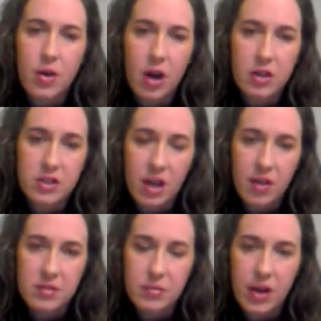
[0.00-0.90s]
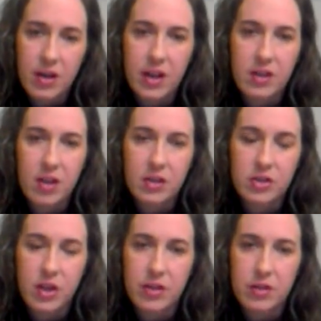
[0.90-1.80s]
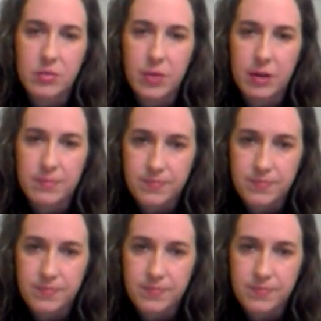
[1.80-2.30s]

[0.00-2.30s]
ourselves well and launch others well.